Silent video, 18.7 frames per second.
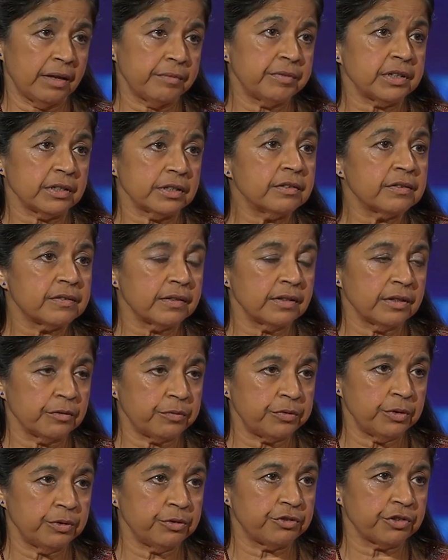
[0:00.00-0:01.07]
evidence in the
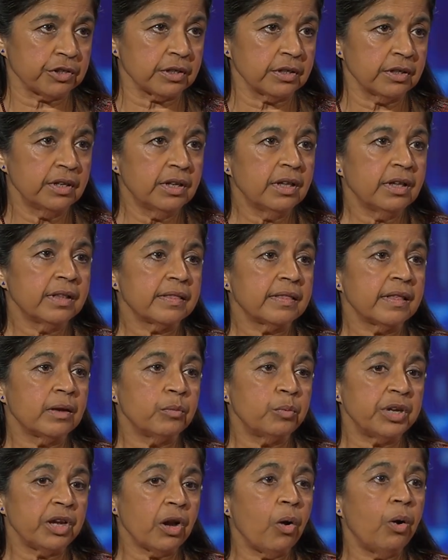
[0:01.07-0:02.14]
future, then
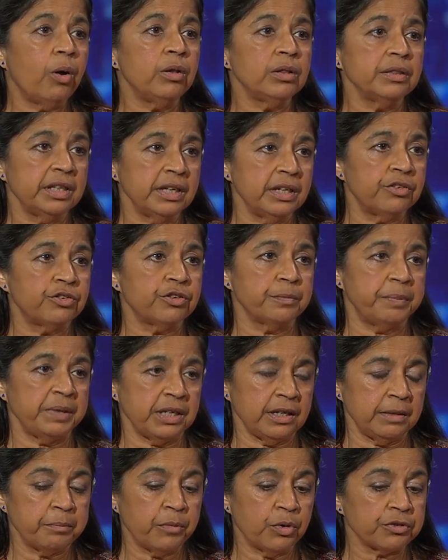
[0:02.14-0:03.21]
we all need to
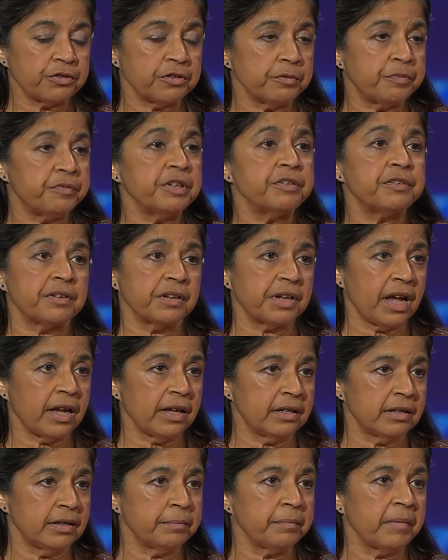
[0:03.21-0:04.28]
be more
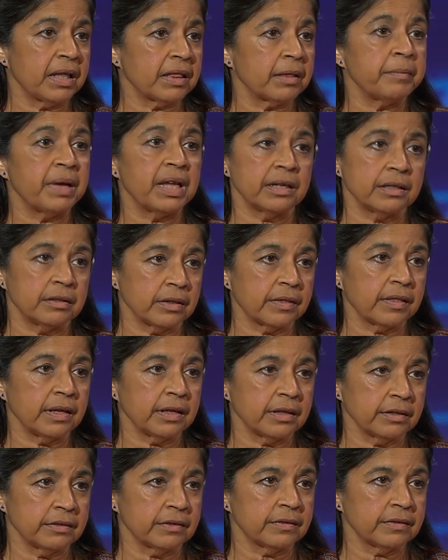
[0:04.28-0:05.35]
sophisticated mathematical
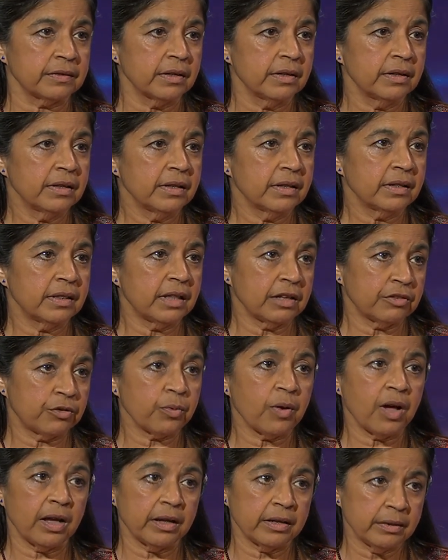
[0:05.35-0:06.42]
thinkers. And that's
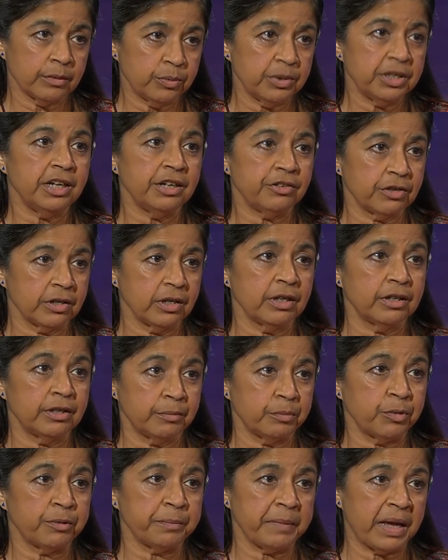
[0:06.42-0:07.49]
why we need to learn more